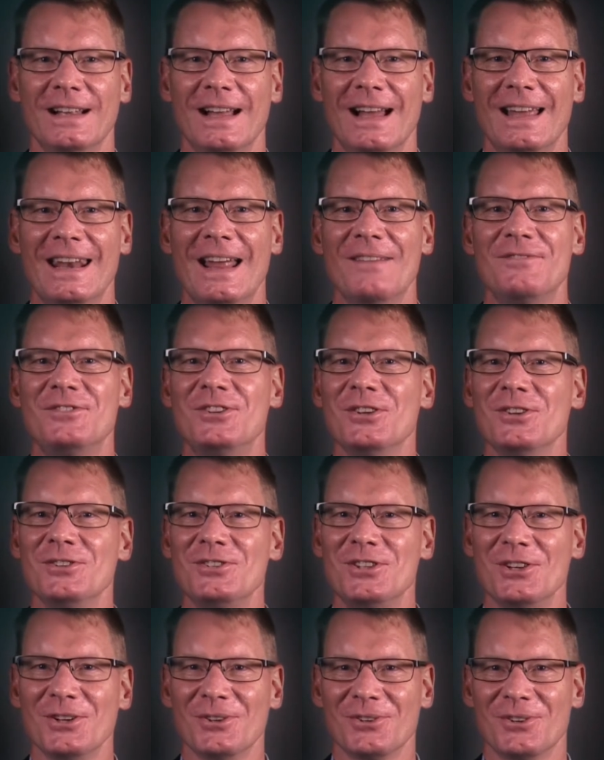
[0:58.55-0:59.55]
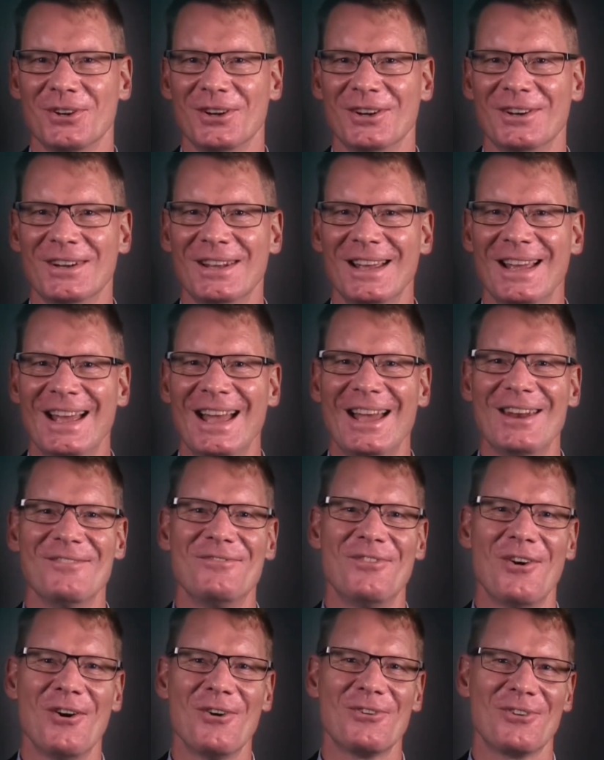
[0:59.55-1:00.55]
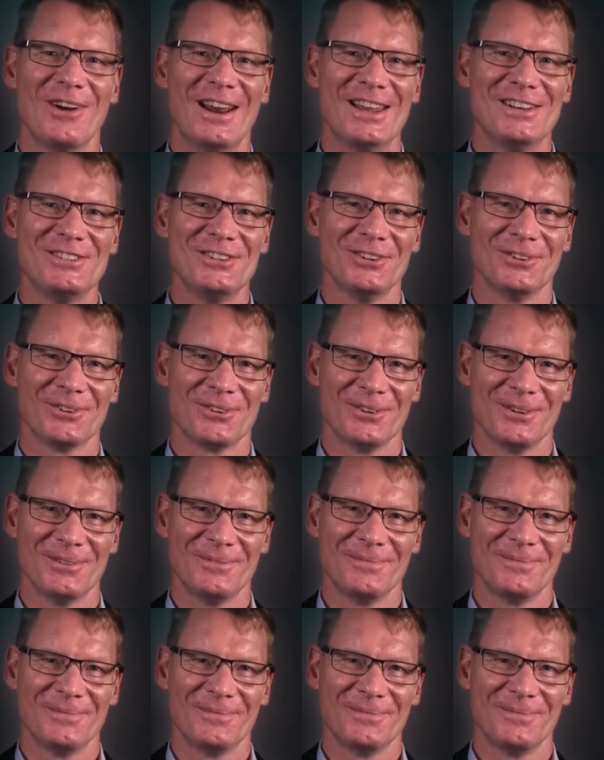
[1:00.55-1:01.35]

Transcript: and have two children and four grandchildren.